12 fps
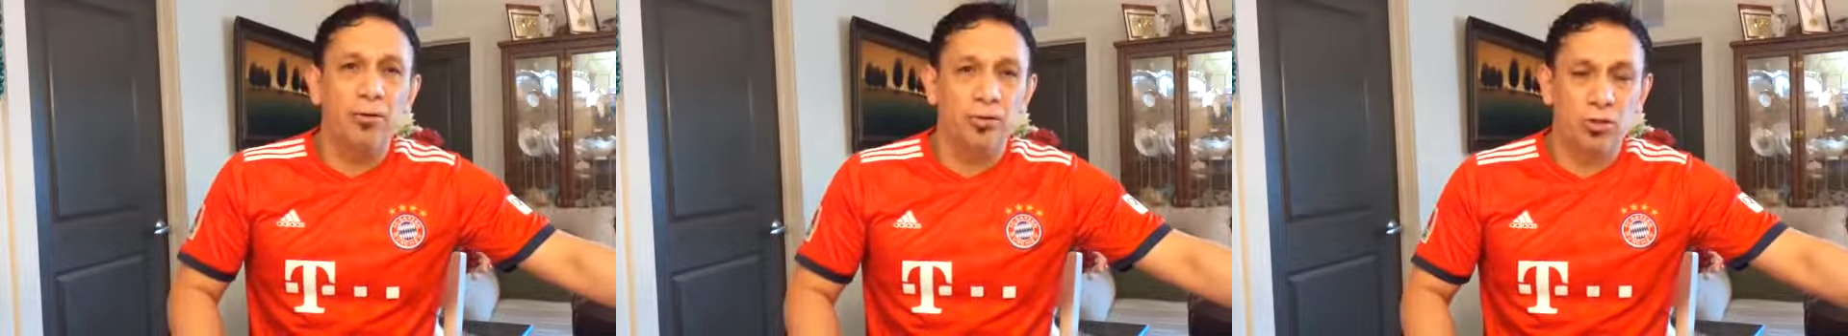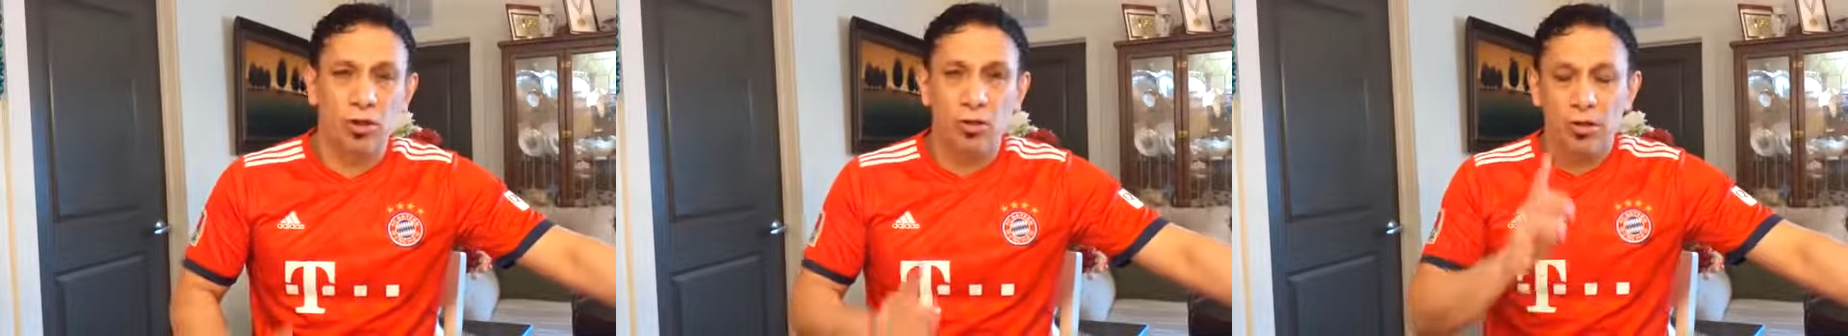
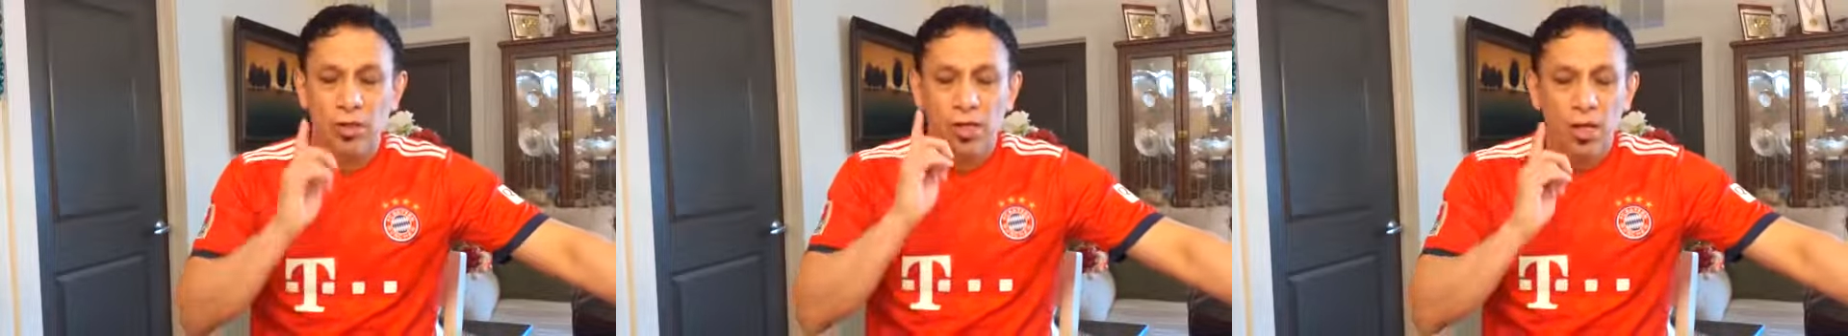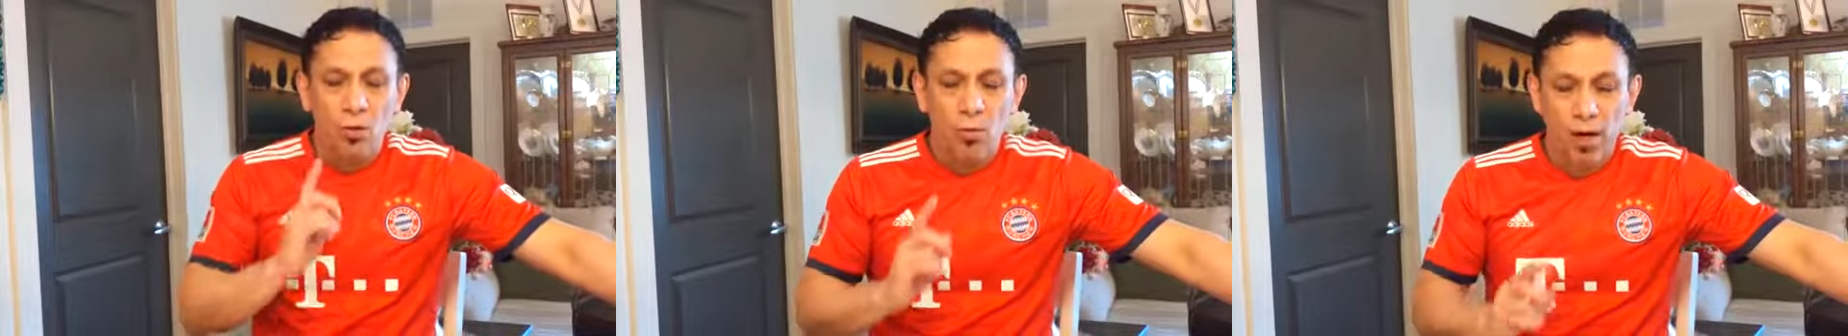So
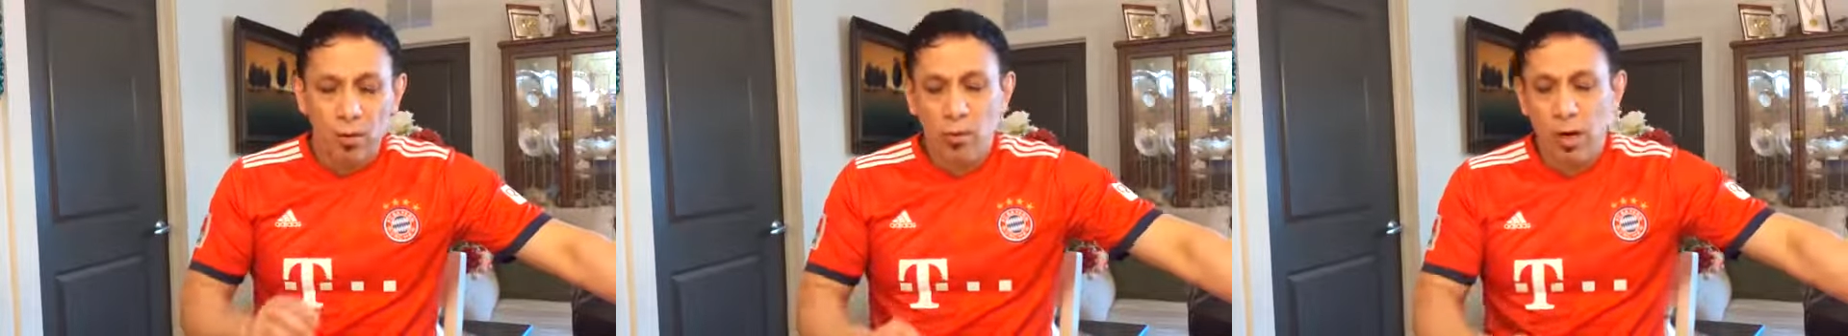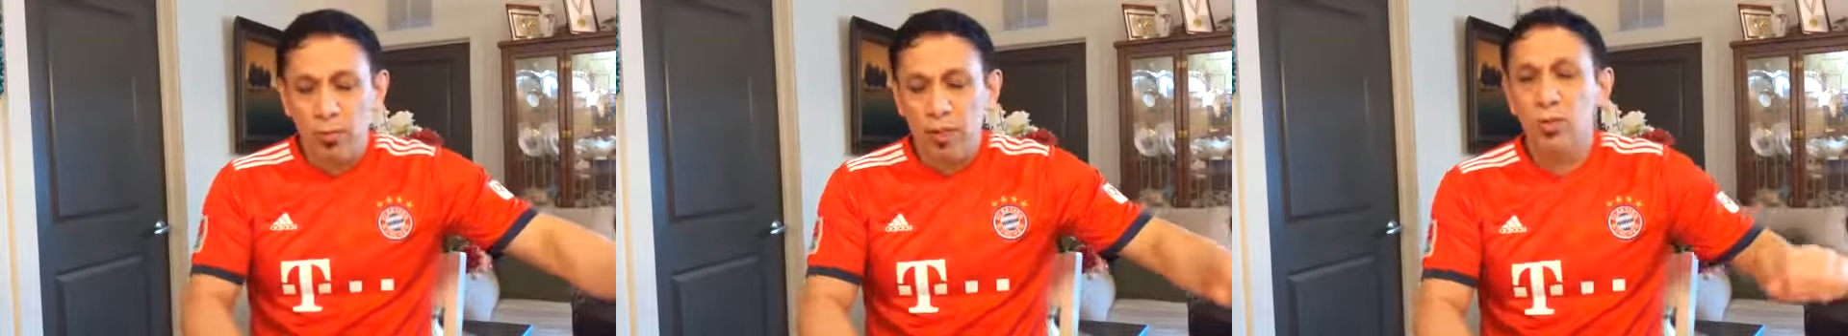what
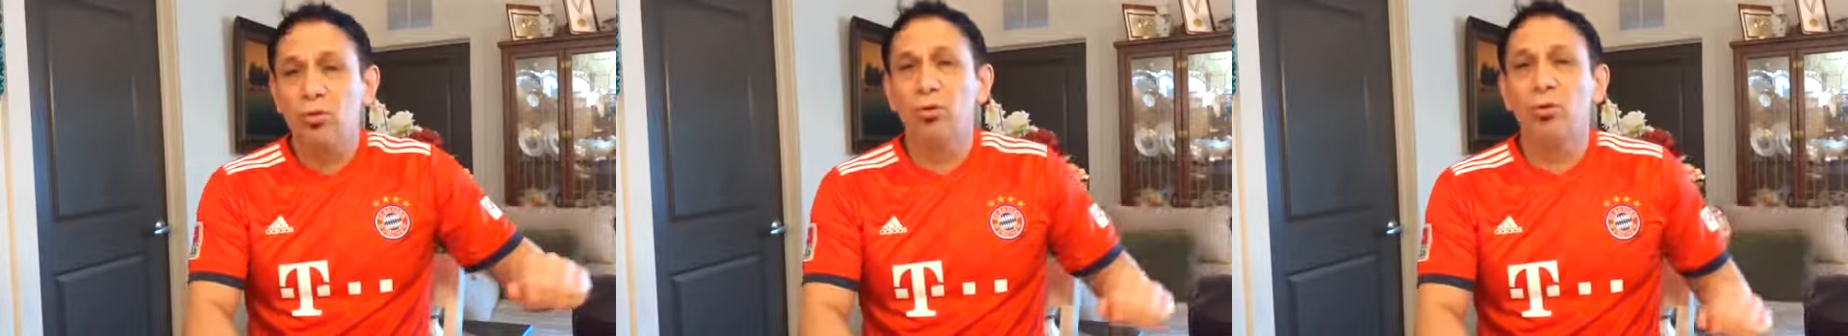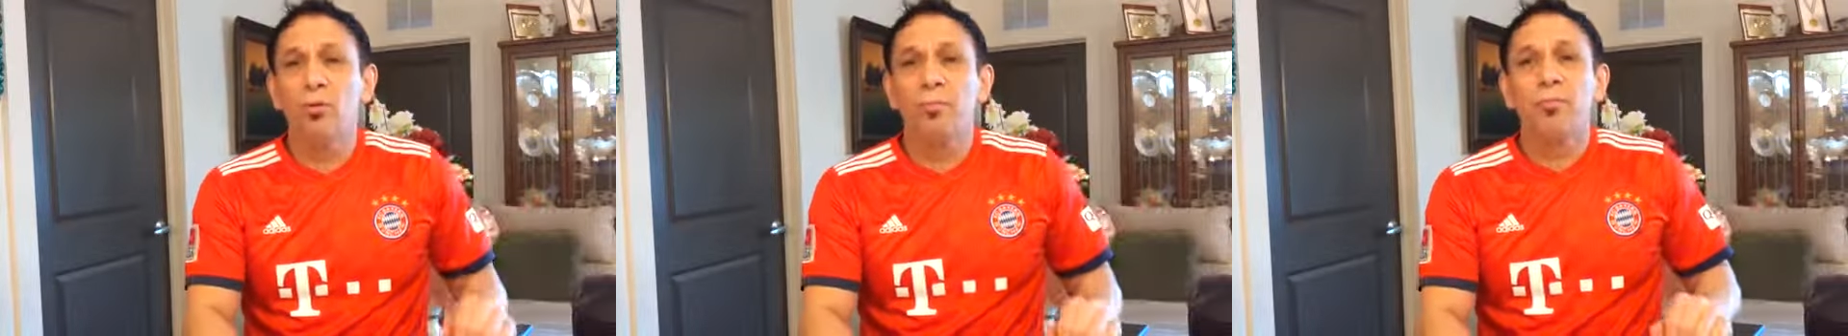we
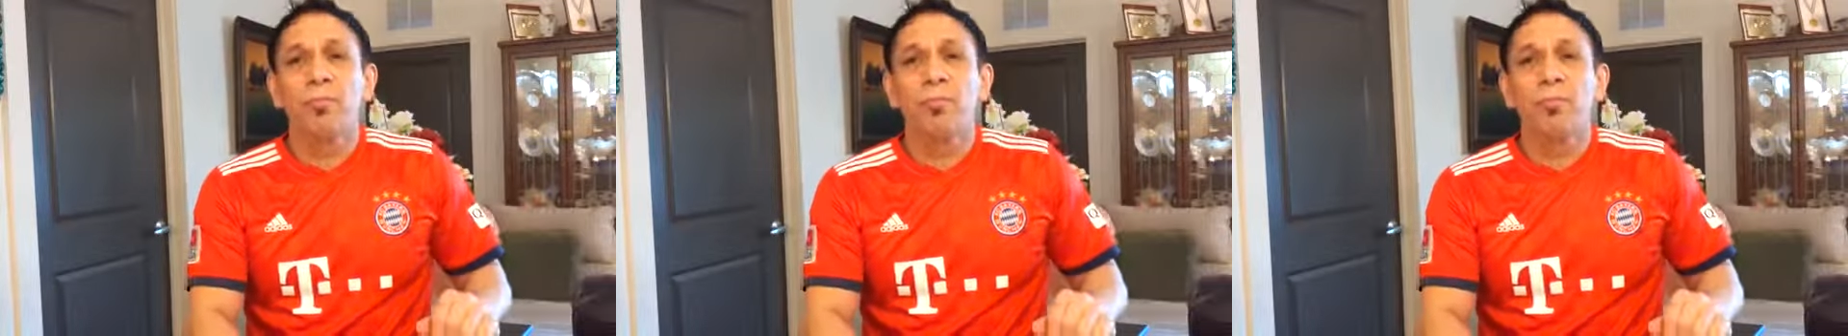do